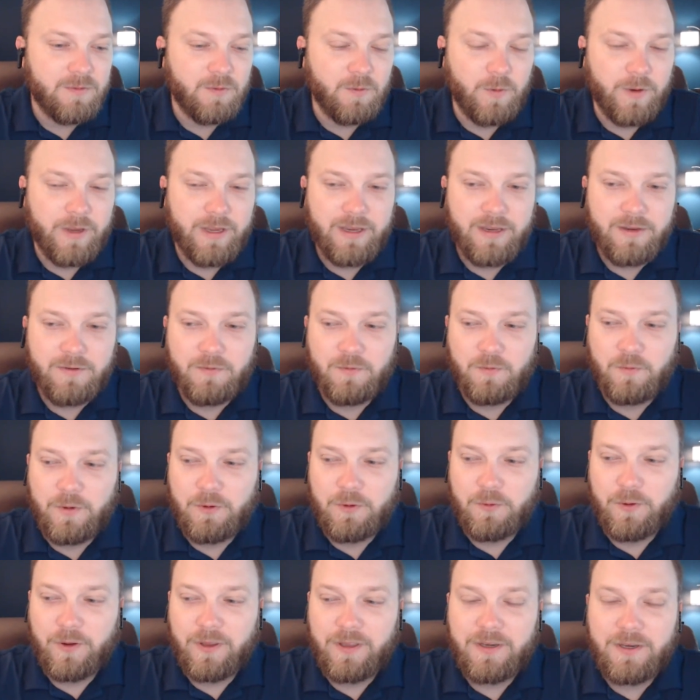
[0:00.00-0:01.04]
We
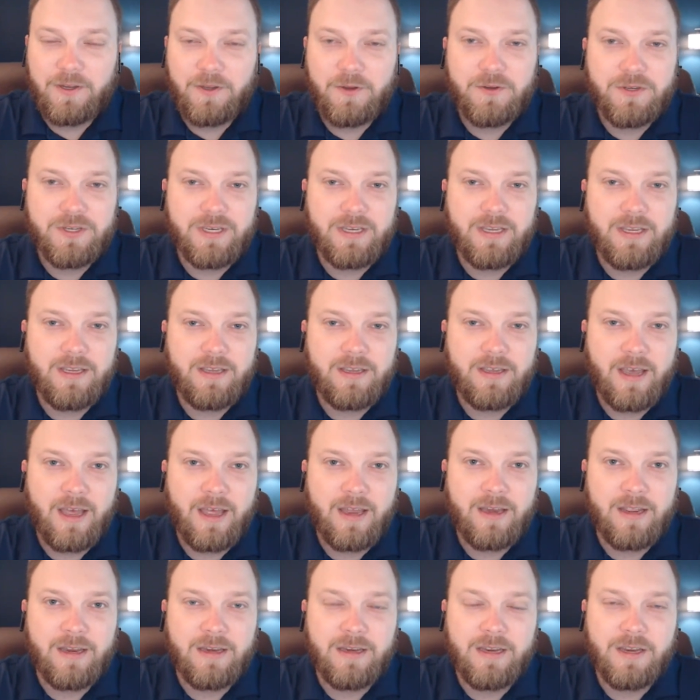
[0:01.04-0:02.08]
really do seek
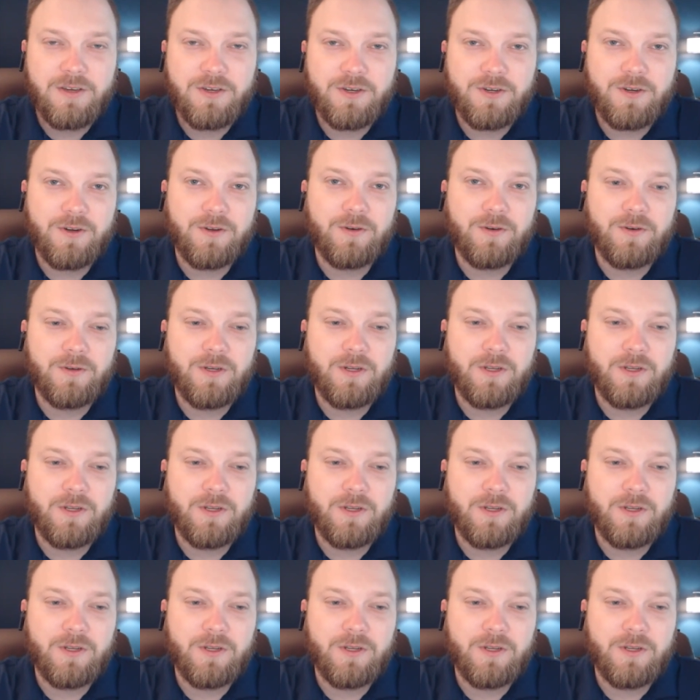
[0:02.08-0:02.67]
at Indigital